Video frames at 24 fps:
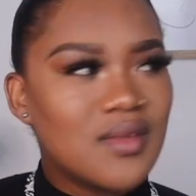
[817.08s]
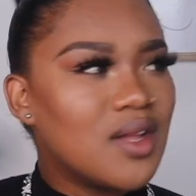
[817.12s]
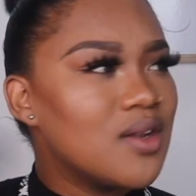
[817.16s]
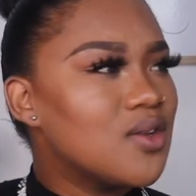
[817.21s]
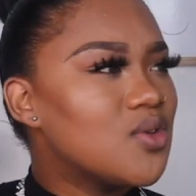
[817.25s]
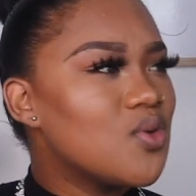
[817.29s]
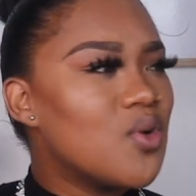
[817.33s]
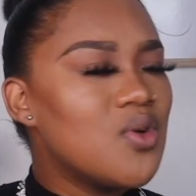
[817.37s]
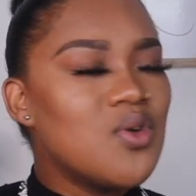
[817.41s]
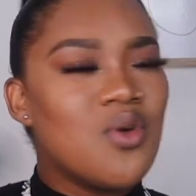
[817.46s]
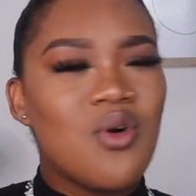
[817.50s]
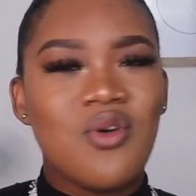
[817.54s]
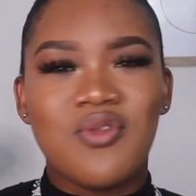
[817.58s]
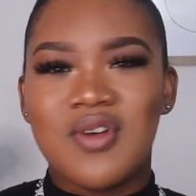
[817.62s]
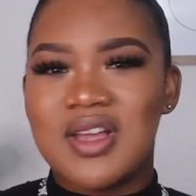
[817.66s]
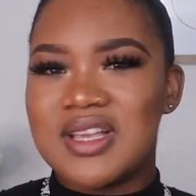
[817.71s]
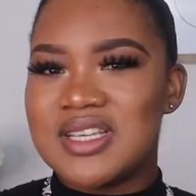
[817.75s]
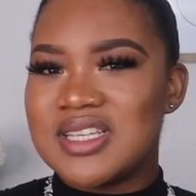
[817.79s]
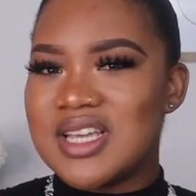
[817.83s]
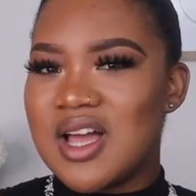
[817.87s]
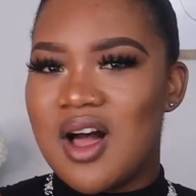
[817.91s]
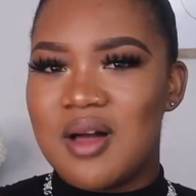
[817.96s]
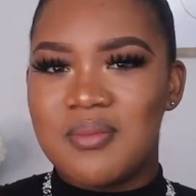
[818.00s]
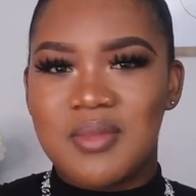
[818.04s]
Don't
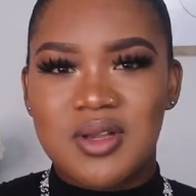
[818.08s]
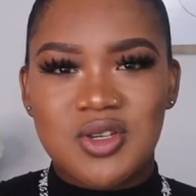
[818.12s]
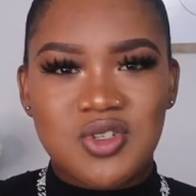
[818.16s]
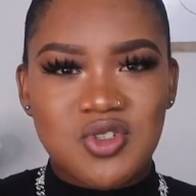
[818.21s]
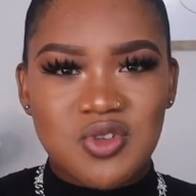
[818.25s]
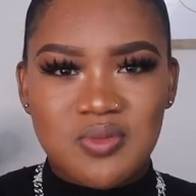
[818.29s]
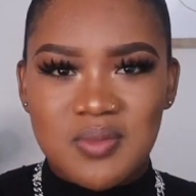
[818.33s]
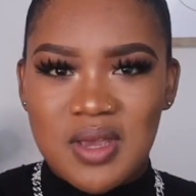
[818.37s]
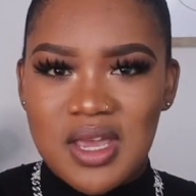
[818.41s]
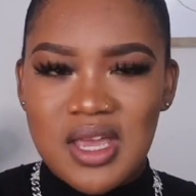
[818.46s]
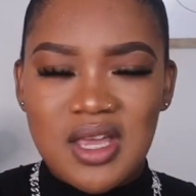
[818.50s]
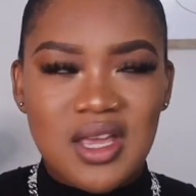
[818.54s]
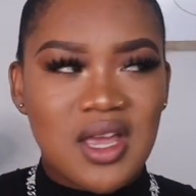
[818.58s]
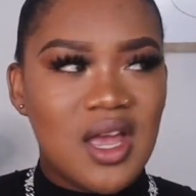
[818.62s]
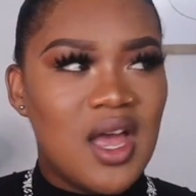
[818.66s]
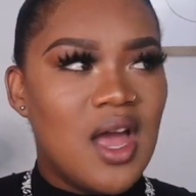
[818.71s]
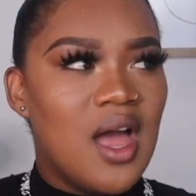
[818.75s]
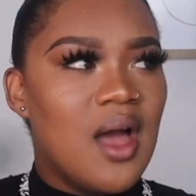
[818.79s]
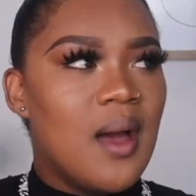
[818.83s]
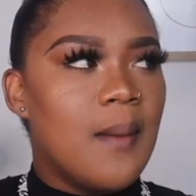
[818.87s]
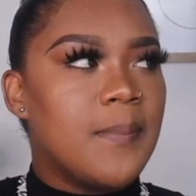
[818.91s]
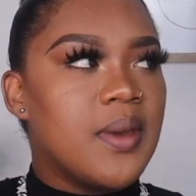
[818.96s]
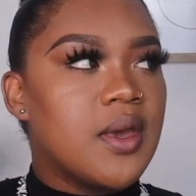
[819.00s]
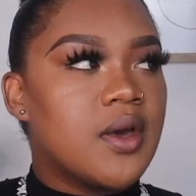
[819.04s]
overshare how much you make
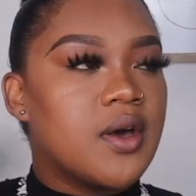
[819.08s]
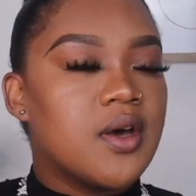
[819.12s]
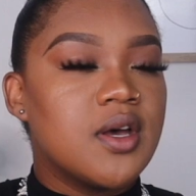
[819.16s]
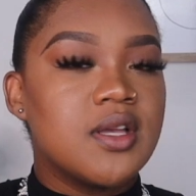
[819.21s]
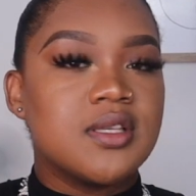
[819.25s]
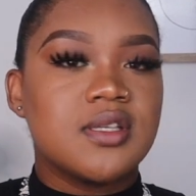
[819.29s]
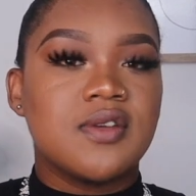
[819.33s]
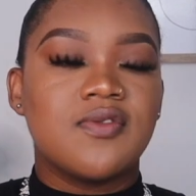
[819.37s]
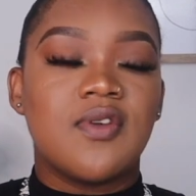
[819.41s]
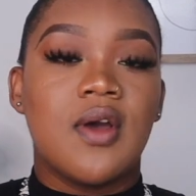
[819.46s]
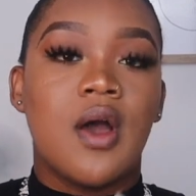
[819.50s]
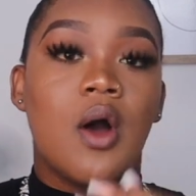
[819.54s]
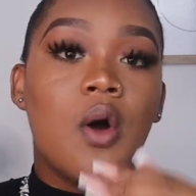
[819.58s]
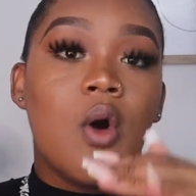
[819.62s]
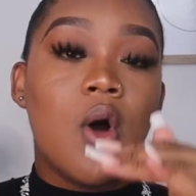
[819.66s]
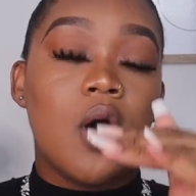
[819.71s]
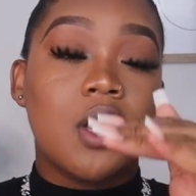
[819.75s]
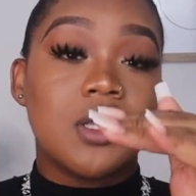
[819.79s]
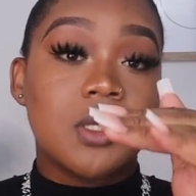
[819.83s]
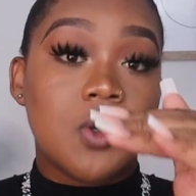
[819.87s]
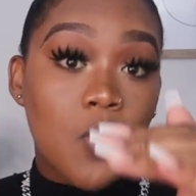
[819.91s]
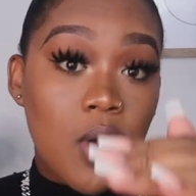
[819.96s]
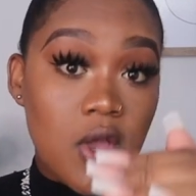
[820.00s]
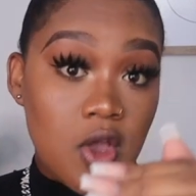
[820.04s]
because
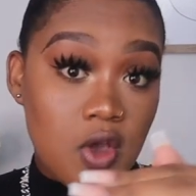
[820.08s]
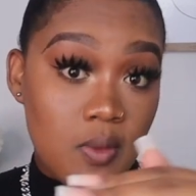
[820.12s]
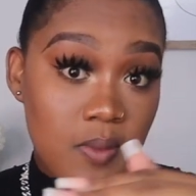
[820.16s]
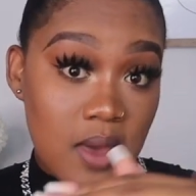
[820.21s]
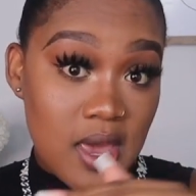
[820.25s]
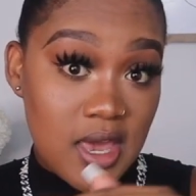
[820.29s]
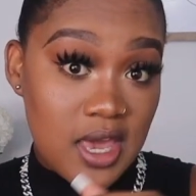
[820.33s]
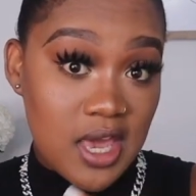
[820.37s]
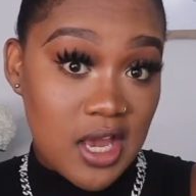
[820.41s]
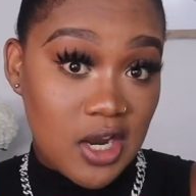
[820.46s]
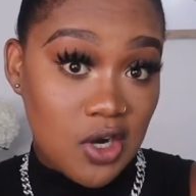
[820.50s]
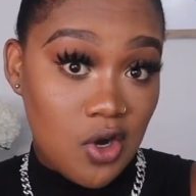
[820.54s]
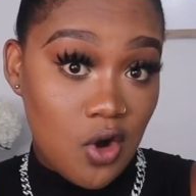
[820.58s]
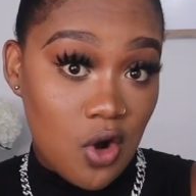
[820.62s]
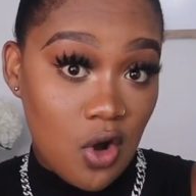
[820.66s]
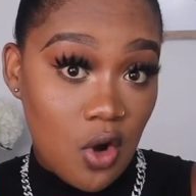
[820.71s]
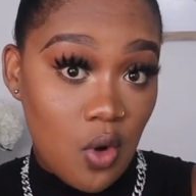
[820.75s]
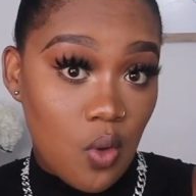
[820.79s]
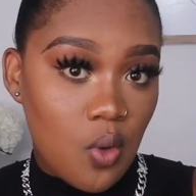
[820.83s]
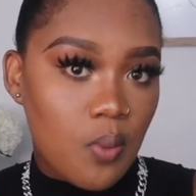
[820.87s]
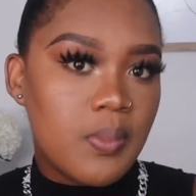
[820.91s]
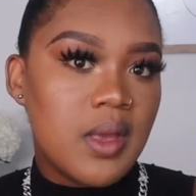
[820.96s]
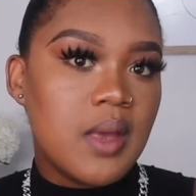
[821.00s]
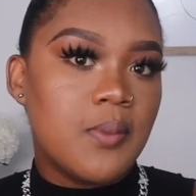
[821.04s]
when you're making
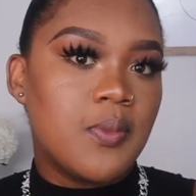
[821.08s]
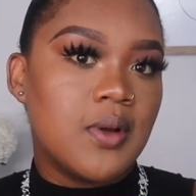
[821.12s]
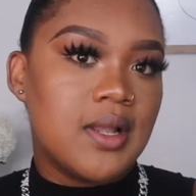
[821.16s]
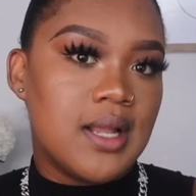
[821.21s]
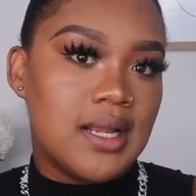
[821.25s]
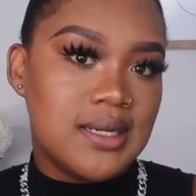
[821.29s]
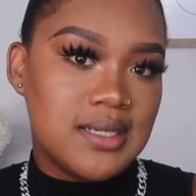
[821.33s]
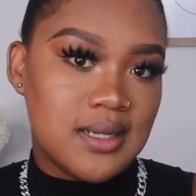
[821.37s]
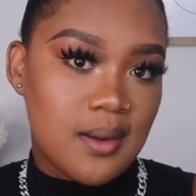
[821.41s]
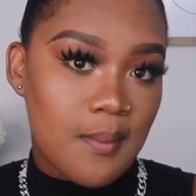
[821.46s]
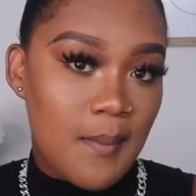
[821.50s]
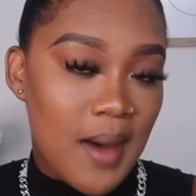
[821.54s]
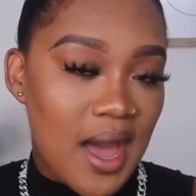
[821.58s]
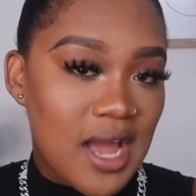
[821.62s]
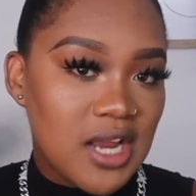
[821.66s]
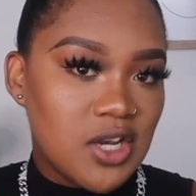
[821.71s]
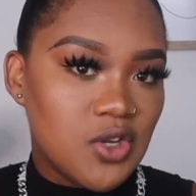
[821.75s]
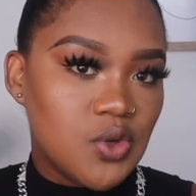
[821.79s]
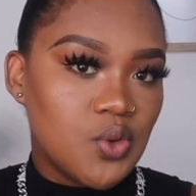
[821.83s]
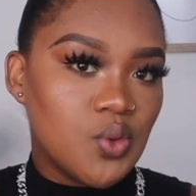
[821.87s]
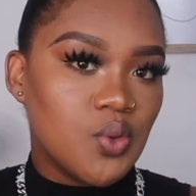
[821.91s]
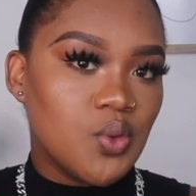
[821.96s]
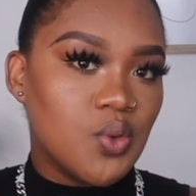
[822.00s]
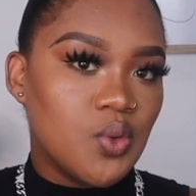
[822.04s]
low, people
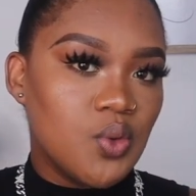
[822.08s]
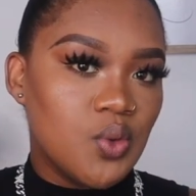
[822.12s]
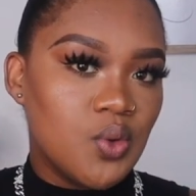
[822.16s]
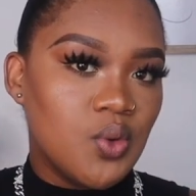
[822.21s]
undermine you.